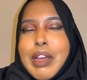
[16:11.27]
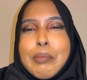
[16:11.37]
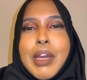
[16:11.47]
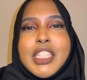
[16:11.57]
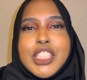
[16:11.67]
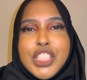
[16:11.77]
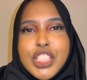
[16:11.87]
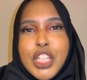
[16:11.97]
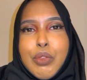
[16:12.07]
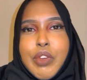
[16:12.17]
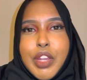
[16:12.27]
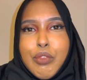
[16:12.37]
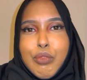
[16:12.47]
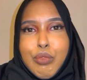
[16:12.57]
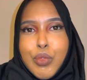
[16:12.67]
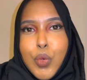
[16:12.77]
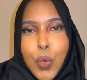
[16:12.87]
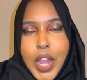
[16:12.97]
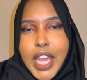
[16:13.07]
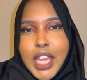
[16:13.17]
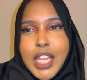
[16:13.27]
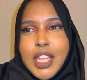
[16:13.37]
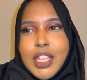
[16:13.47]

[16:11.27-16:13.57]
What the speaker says: my decisions are like quite